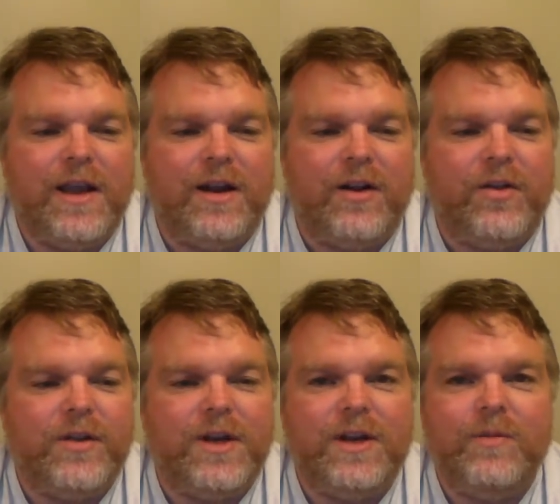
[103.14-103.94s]
And
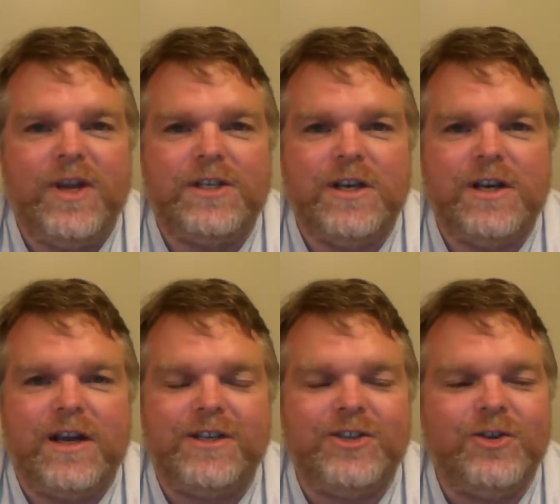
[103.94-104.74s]
although they didn't mention it,
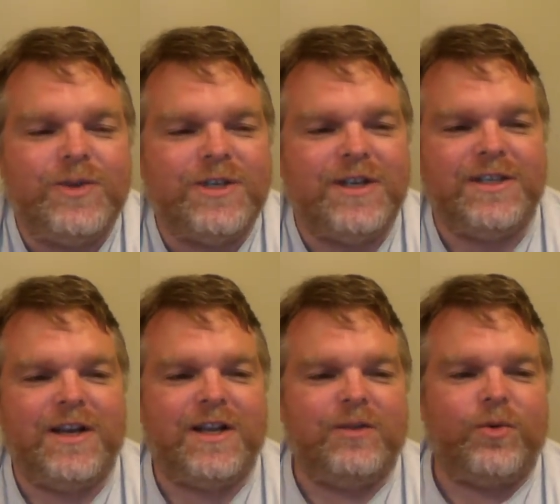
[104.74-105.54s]
I assume it's on
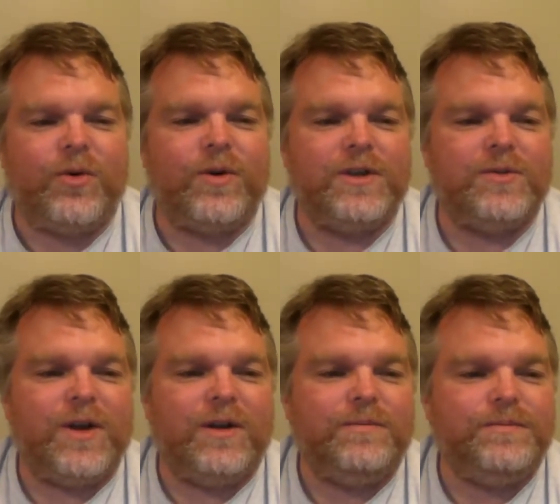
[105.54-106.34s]
sale at the brewery as
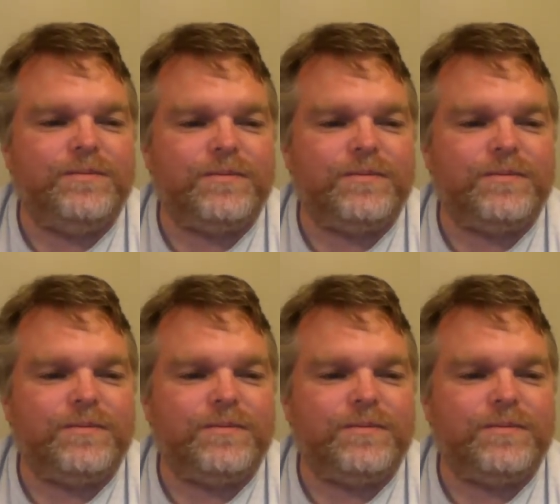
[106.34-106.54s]
well.